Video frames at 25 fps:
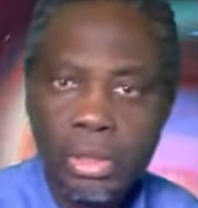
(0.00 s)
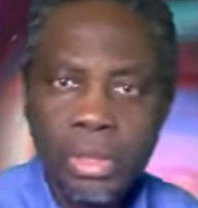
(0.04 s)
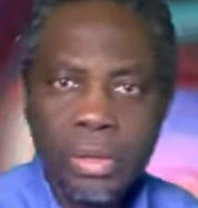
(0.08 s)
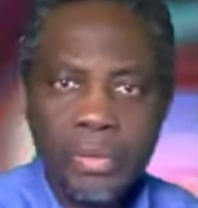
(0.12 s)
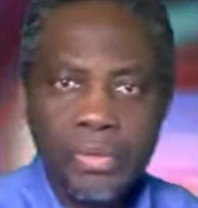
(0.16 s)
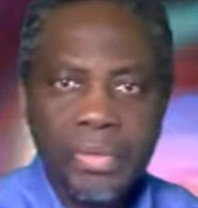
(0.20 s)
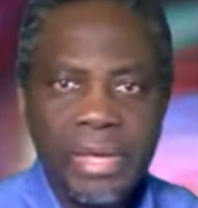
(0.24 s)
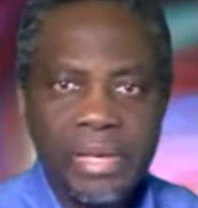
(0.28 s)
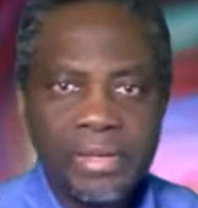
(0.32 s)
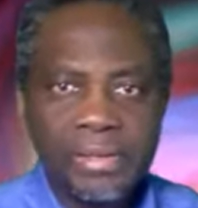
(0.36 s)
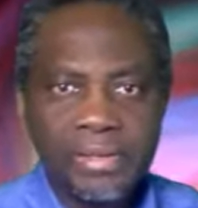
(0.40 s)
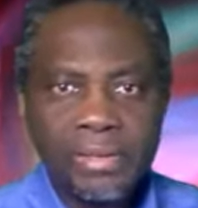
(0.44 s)

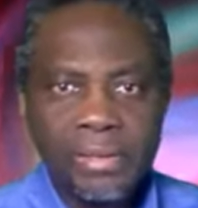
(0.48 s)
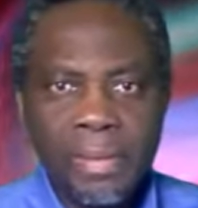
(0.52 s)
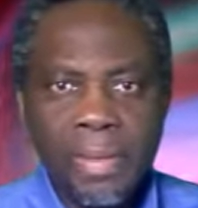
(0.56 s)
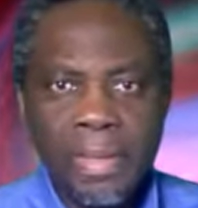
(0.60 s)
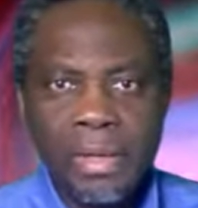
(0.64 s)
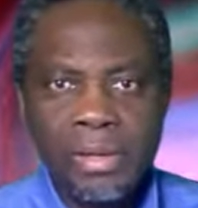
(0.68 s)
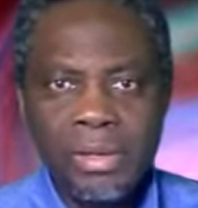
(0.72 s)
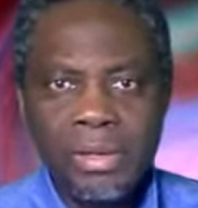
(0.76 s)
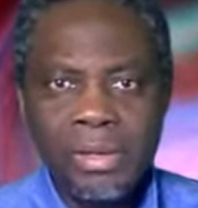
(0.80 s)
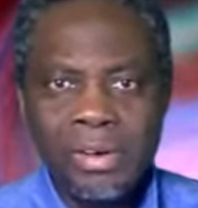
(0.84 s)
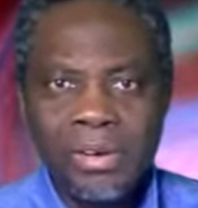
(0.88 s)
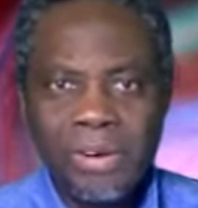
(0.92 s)
that
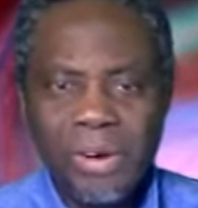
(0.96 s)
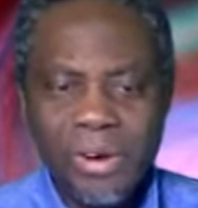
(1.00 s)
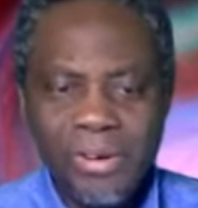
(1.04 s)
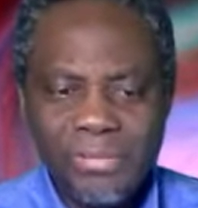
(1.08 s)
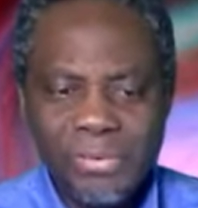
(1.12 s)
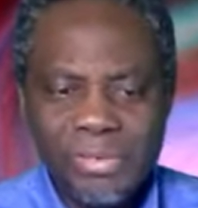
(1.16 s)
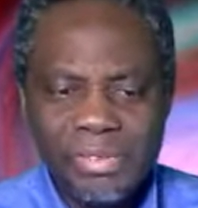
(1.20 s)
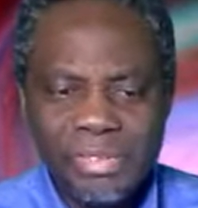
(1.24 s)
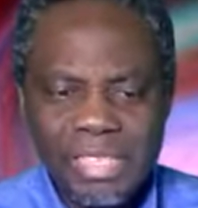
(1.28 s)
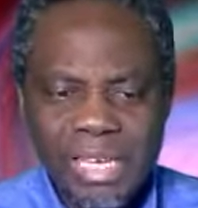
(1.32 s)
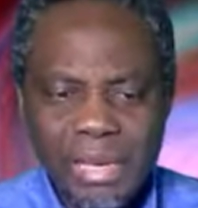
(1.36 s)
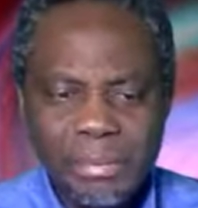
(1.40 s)

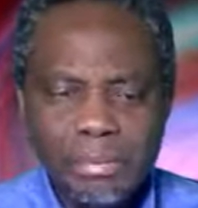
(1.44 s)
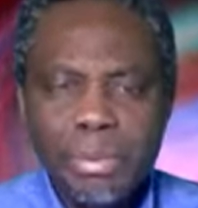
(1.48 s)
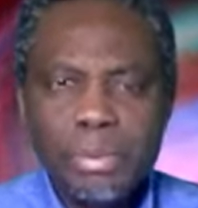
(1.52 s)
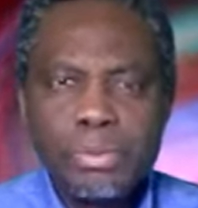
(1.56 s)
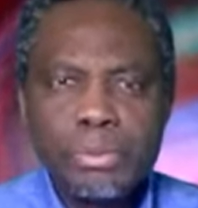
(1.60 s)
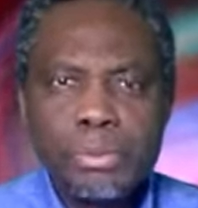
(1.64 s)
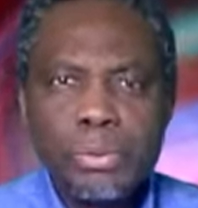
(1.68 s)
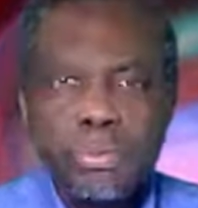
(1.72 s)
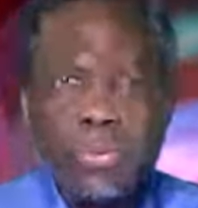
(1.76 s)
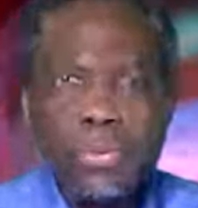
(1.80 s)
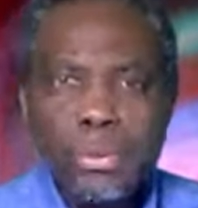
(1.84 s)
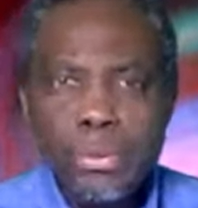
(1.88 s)
oftentimes
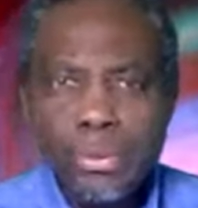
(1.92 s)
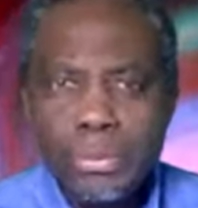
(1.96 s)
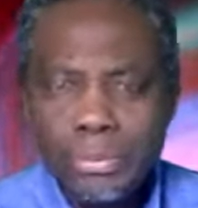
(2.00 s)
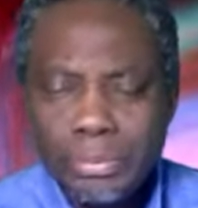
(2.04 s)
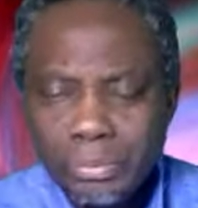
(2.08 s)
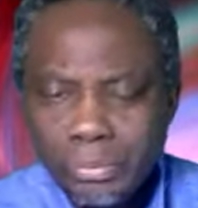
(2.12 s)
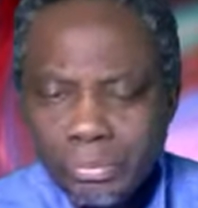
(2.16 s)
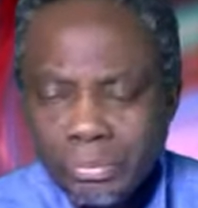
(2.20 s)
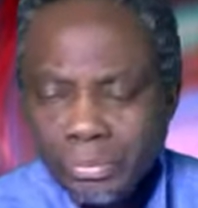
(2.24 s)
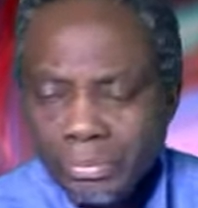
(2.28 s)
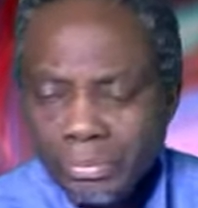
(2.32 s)
people go